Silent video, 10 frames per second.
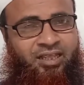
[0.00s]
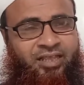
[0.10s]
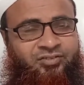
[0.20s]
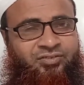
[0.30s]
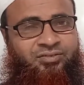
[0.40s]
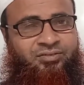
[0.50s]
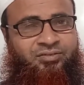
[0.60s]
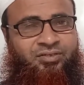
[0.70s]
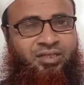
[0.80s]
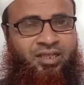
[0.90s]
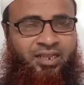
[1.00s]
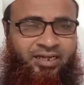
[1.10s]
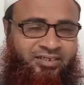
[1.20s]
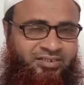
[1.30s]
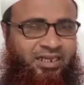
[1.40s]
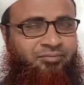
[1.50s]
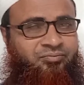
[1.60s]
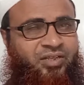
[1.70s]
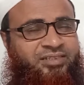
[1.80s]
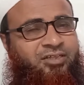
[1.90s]
is
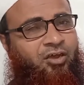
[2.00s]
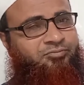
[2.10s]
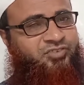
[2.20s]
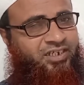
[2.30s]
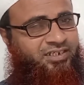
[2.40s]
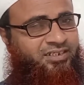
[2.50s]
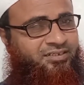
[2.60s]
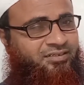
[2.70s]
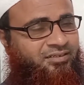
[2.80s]
itself is the object.